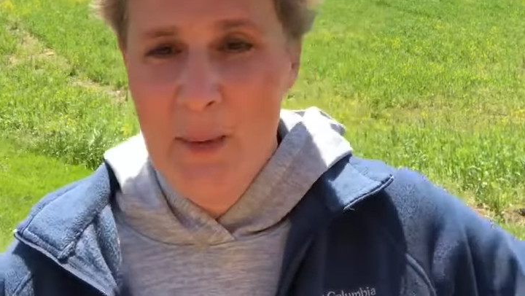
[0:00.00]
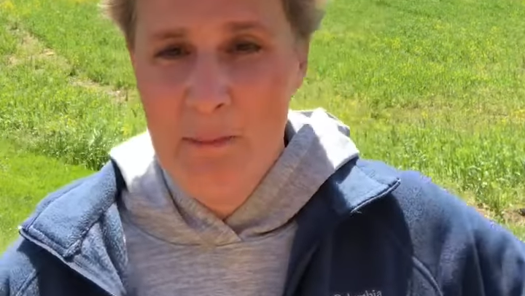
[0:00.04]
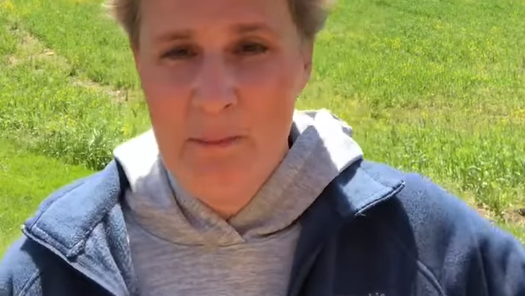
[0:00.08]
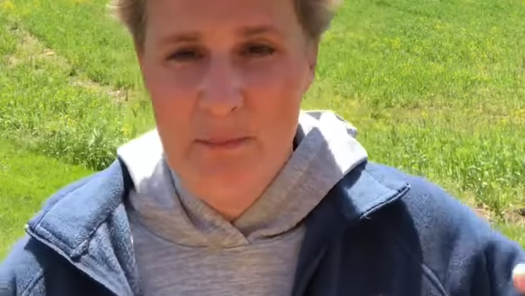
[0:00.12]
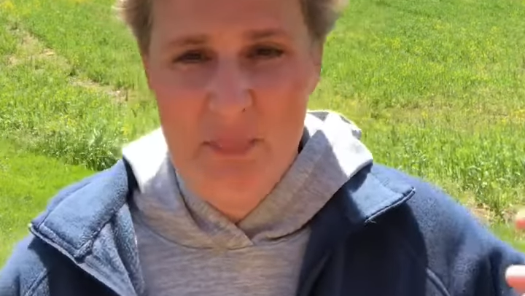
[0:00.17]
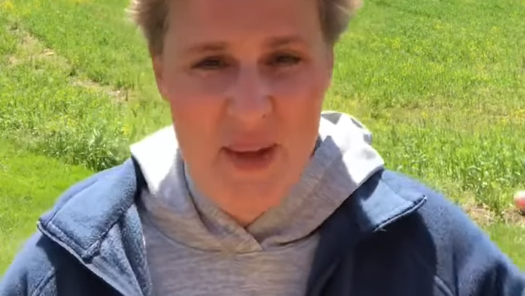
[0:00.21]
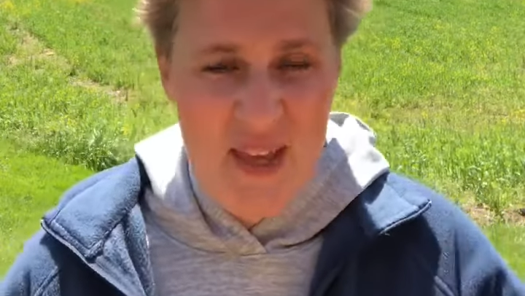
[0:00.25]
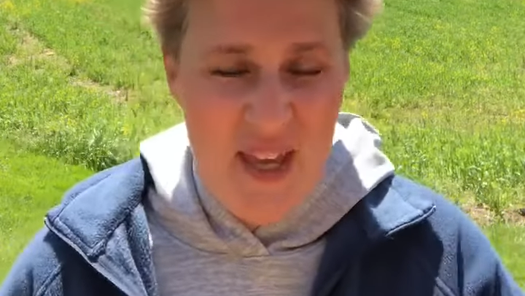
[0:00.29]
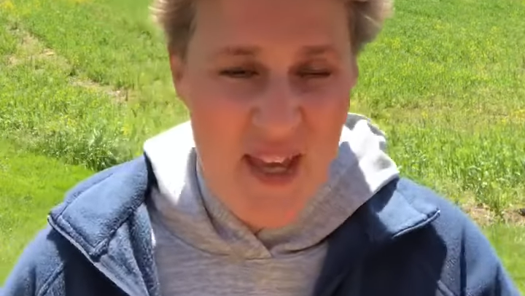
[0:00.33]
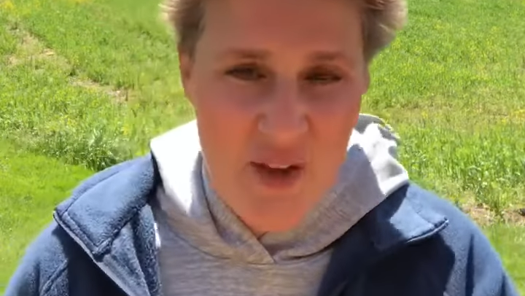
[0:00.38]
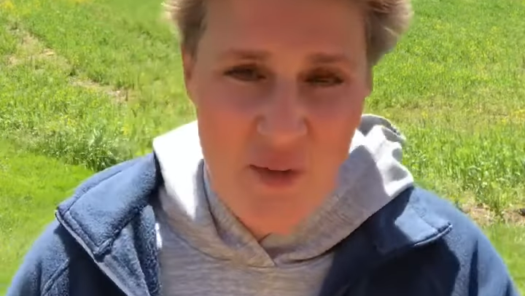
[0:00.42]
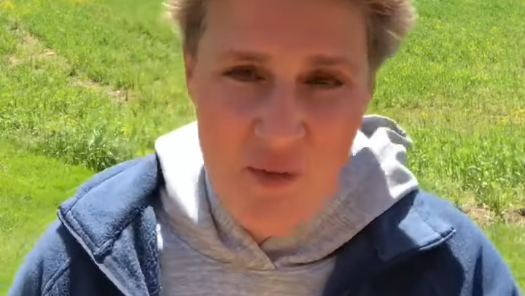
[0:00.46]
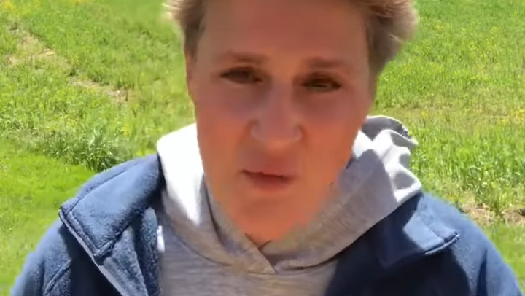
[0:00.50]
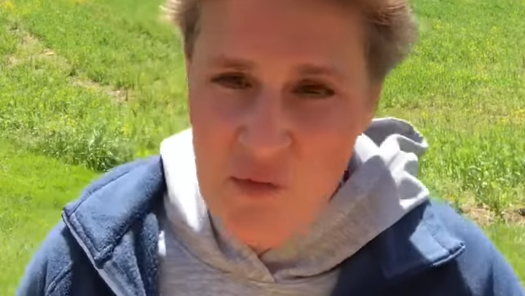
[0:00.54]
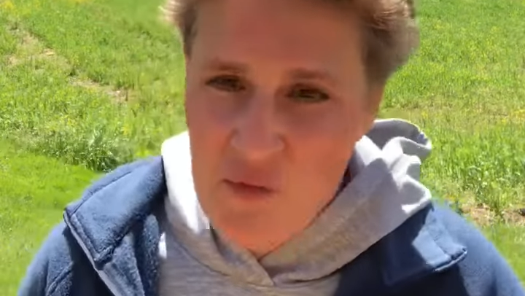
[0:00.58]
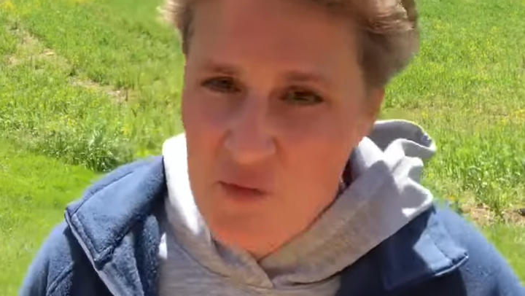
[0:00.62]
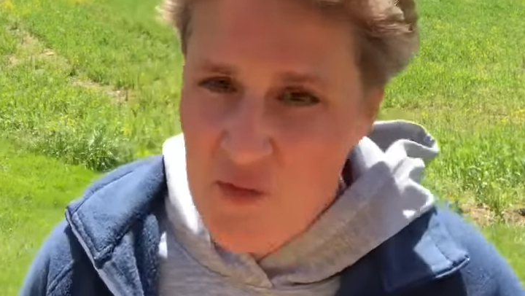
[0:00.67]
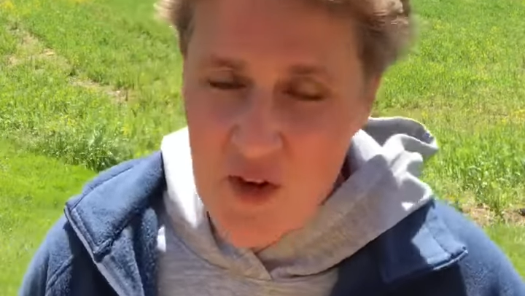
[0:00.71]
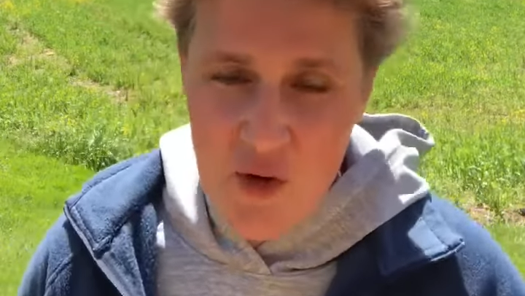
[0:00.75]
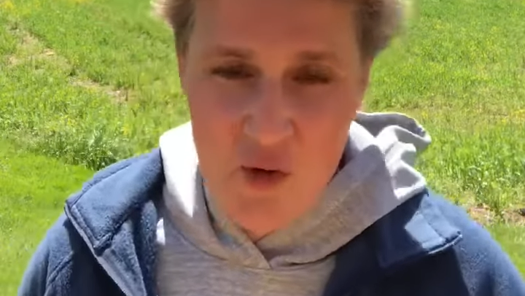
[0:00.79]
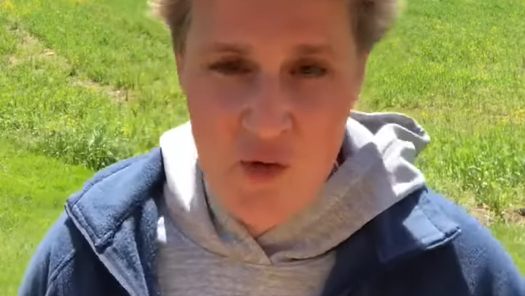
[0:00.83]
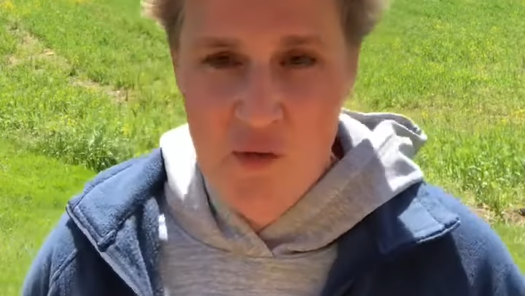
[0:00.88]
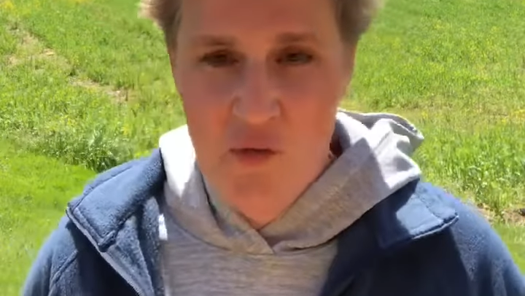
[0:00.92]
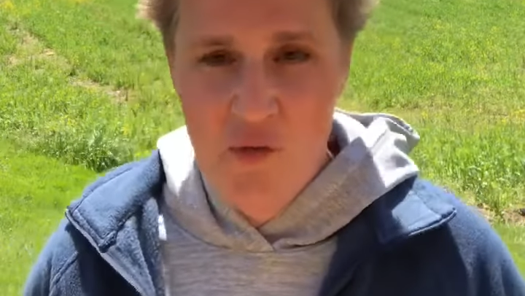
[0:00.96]
being
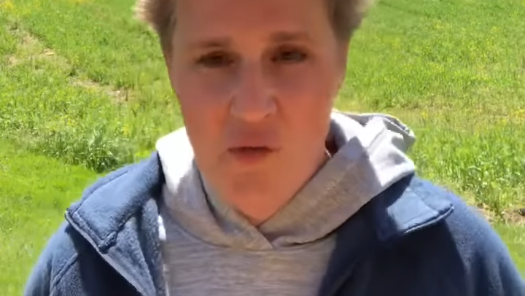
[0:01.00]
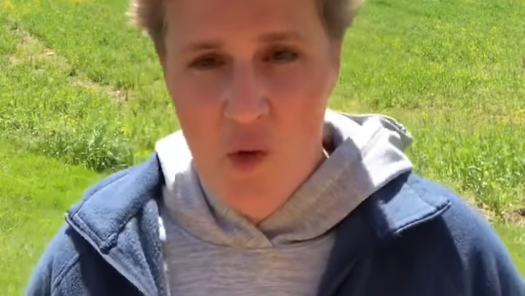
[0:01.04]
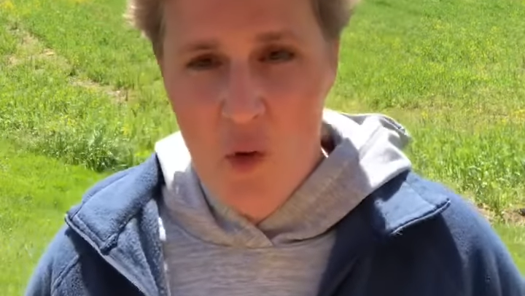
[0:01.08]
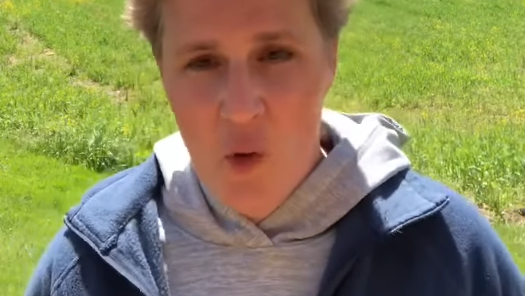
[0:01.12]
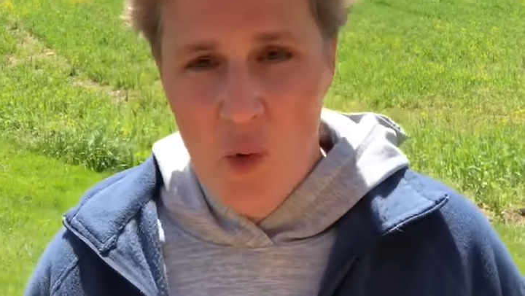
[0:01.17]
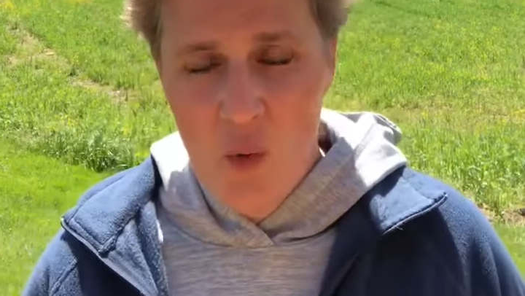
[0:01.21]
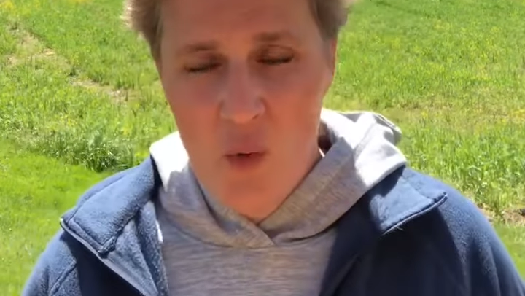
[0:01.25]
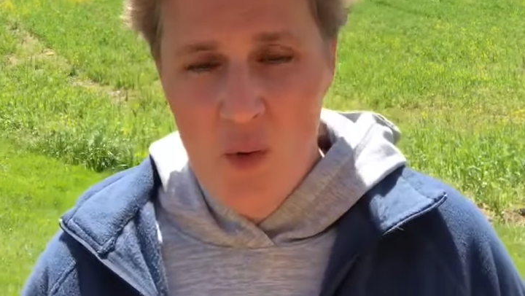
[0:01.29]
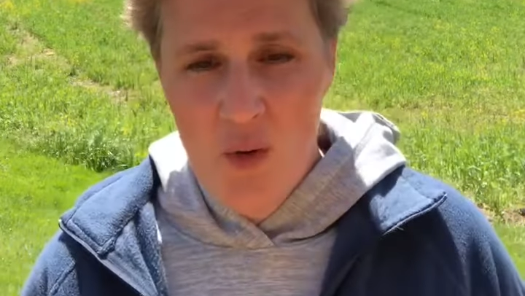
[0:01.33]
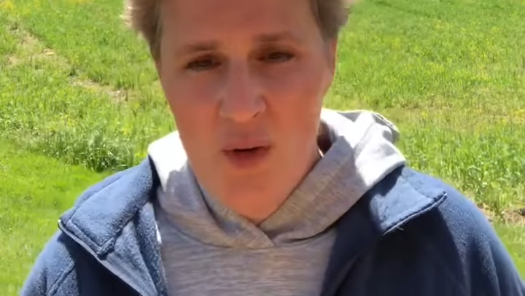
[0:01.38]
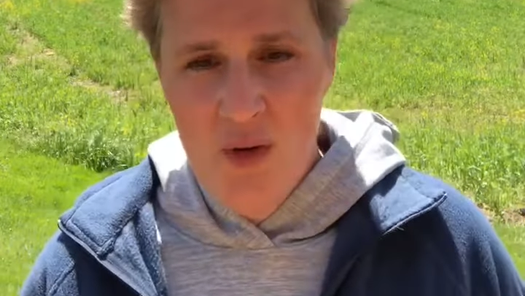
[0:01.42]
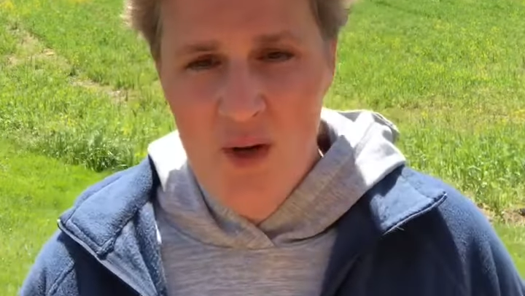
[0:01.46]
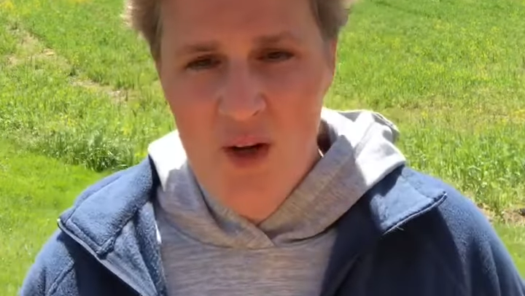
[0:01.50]
fearful,